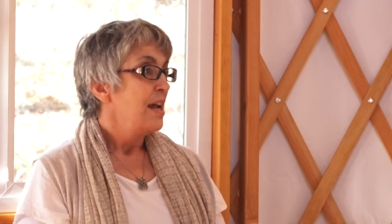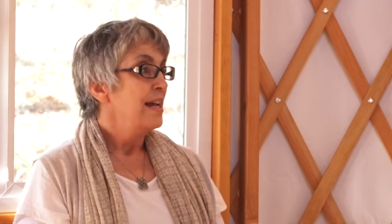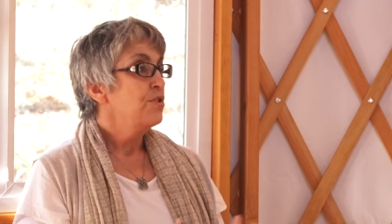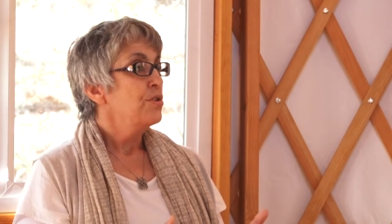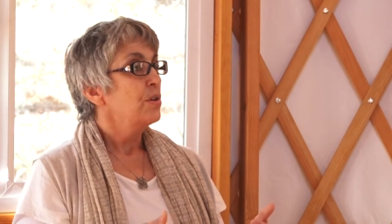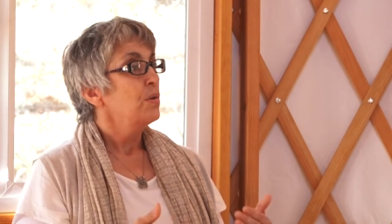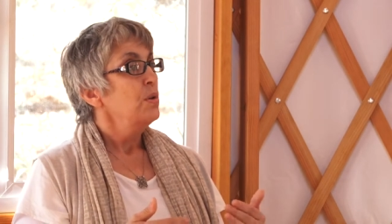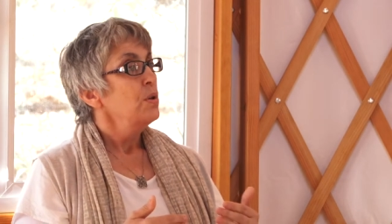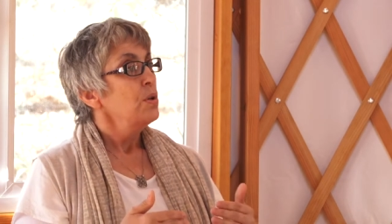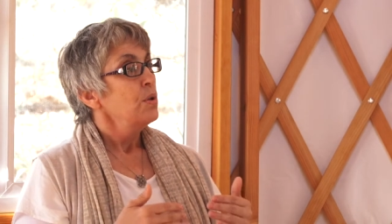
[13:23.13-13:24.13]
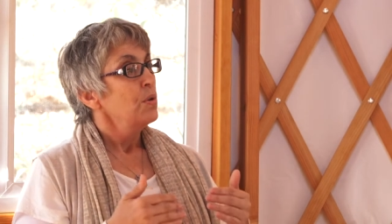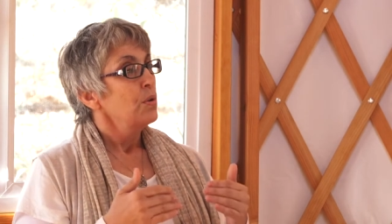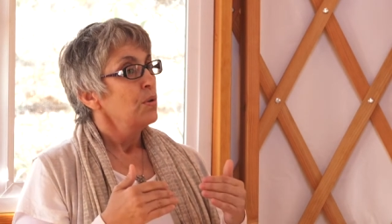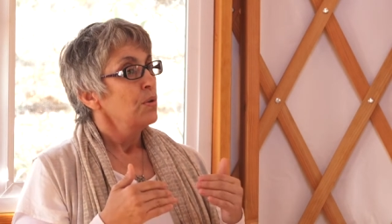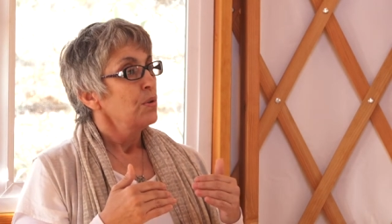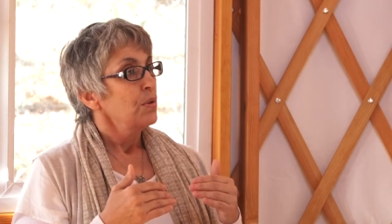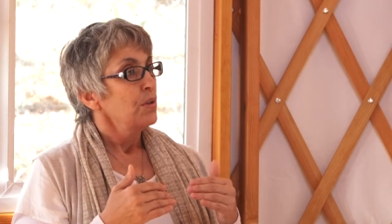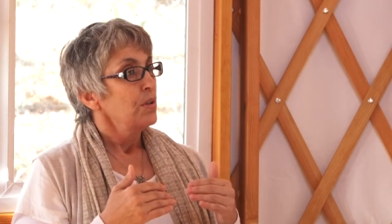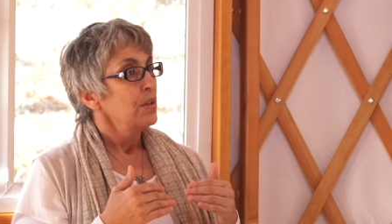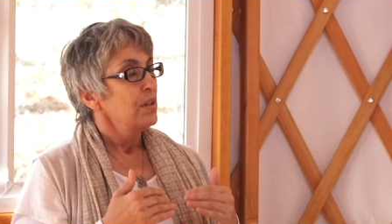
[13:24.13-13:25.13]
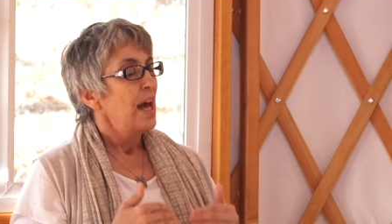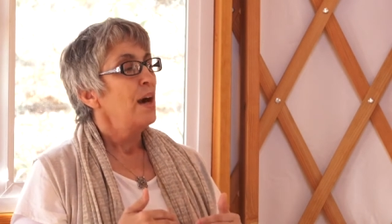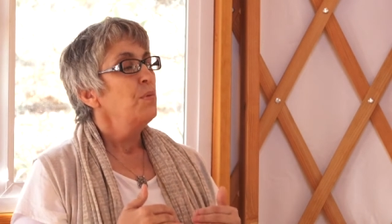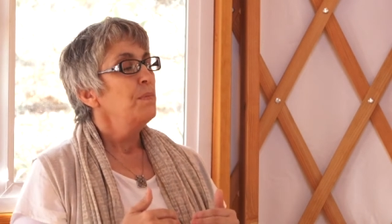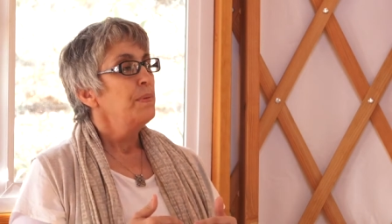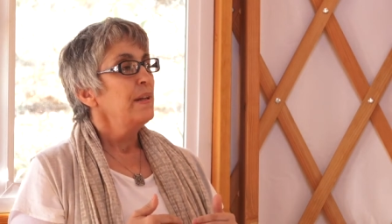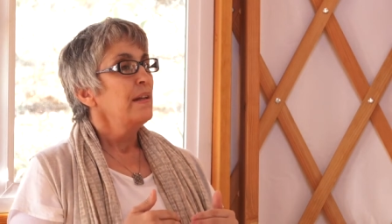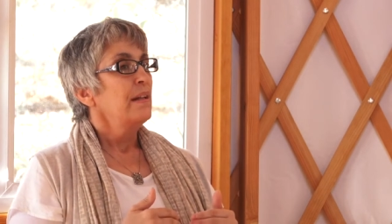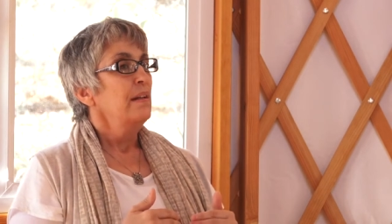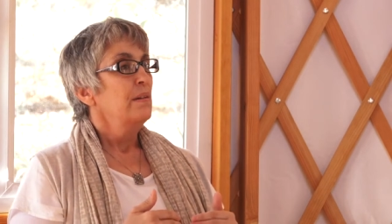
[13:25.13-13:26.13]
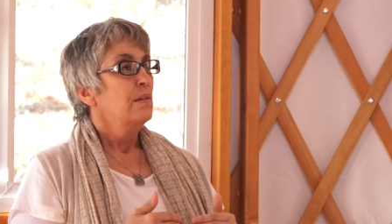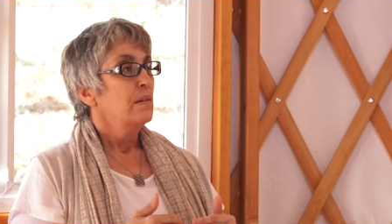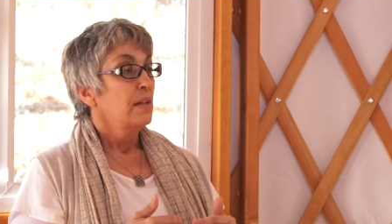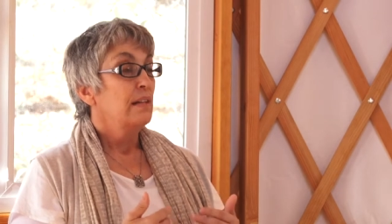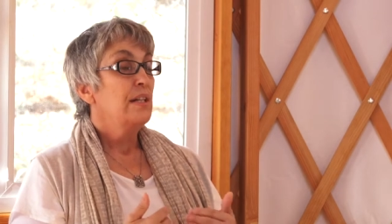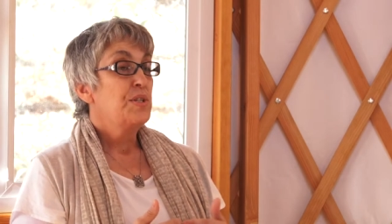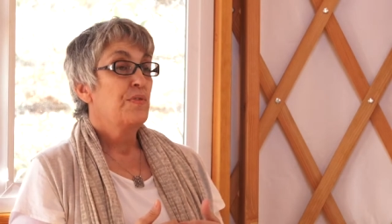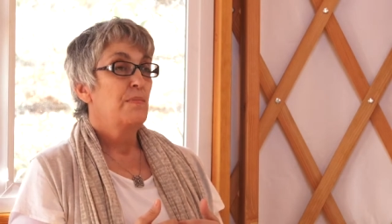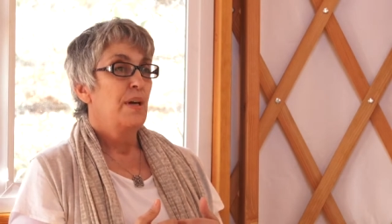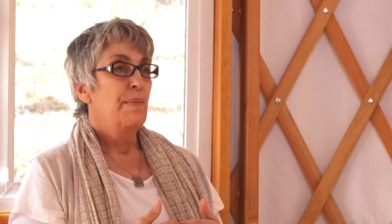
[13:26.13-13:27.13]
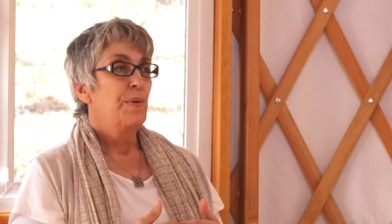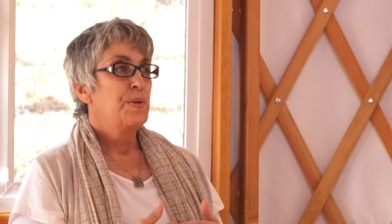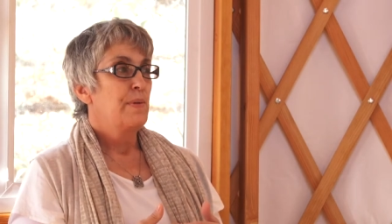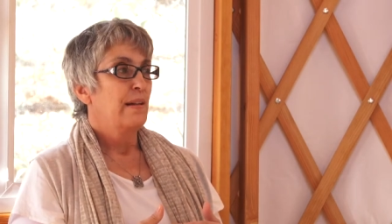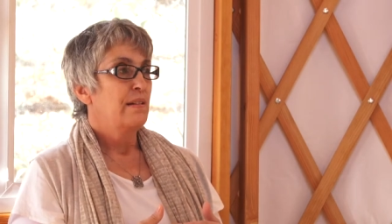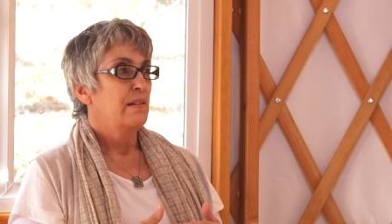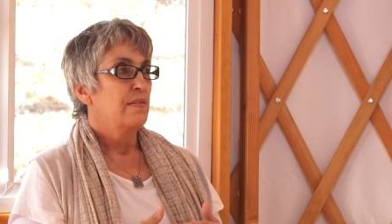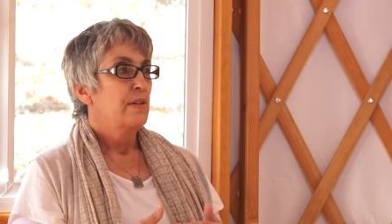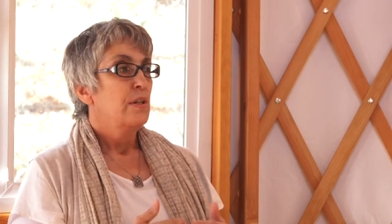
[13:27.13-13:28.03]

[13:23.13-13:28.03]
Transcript: And so that would be at least from my perspective,